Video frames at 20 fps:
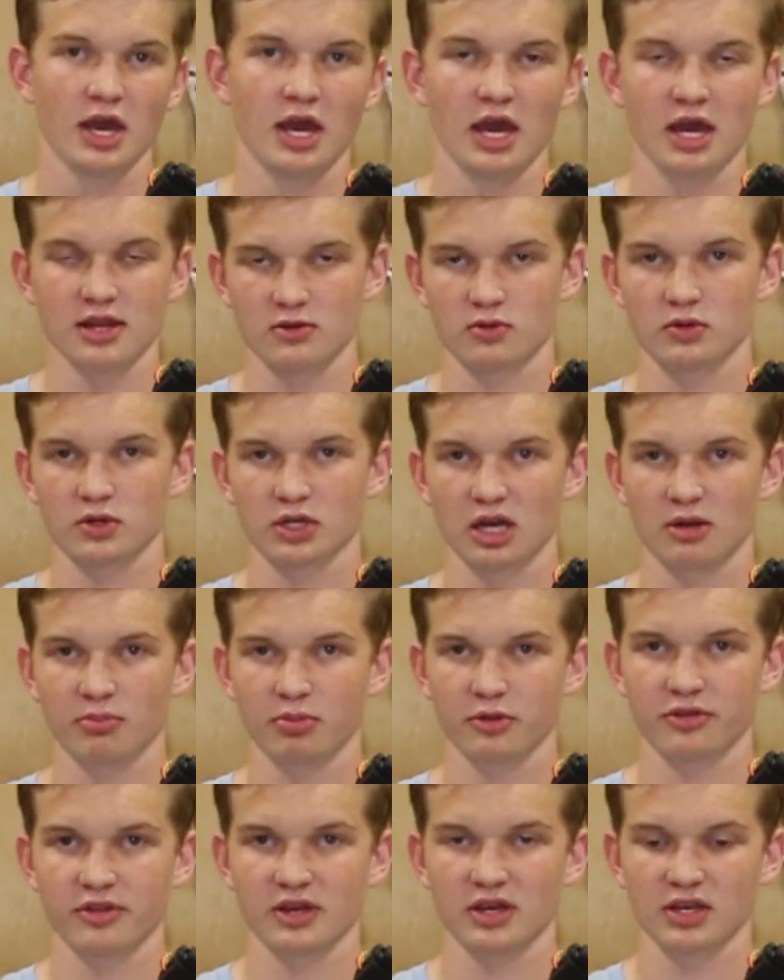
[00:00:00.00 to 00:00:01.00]
and there were a
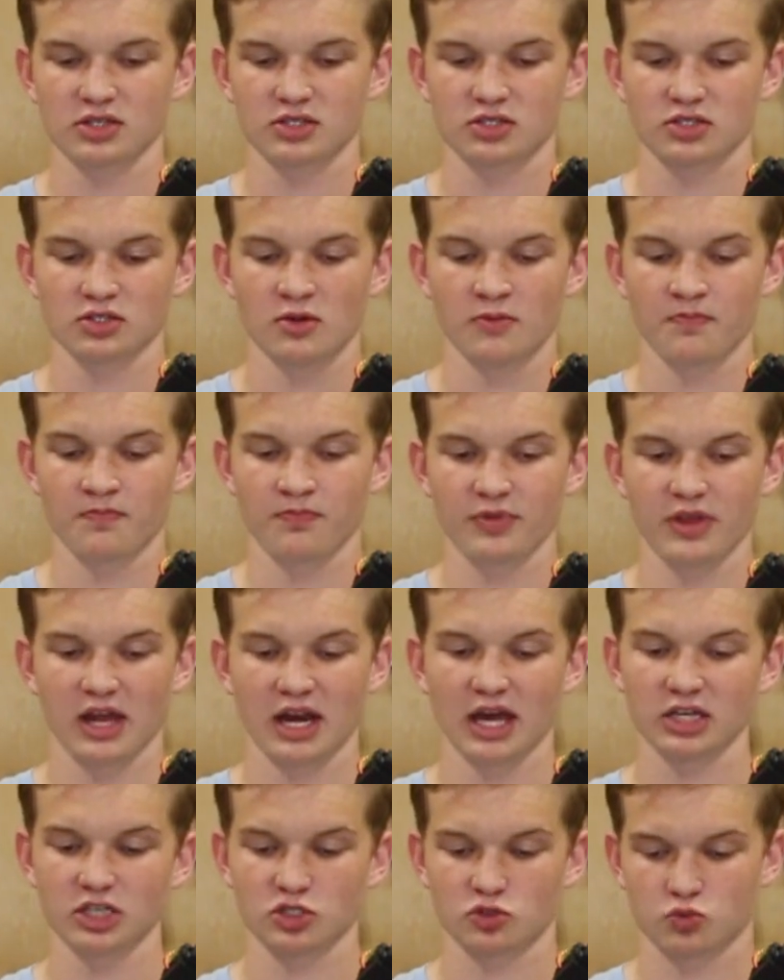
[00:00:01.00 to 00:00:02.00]
couple things that
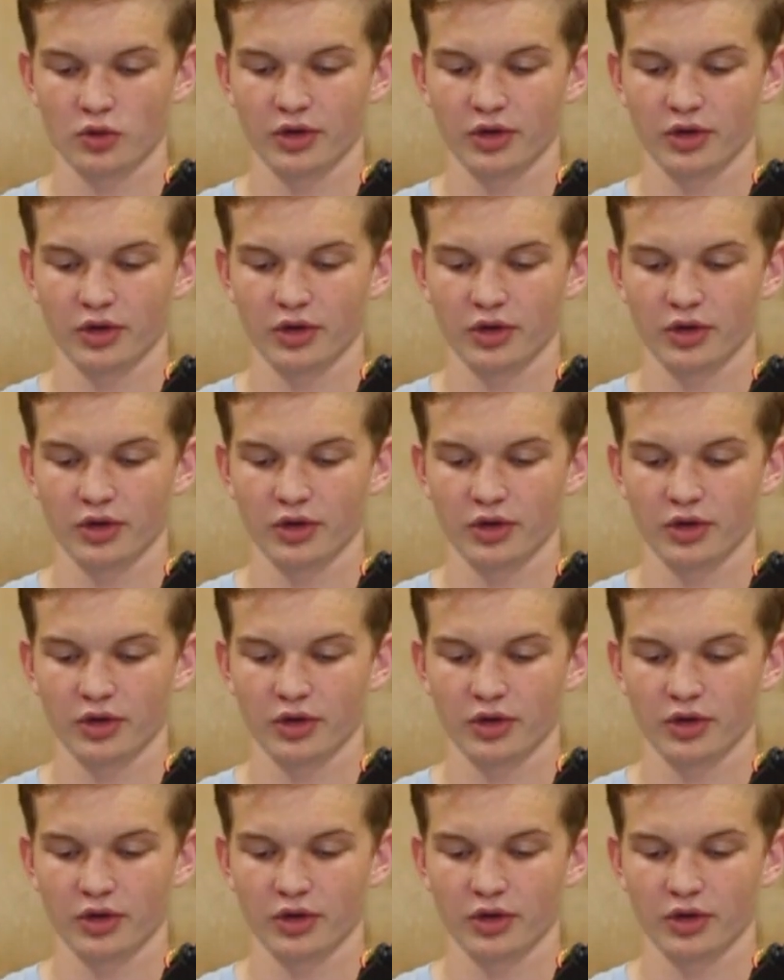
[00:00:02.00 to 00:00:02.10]
I just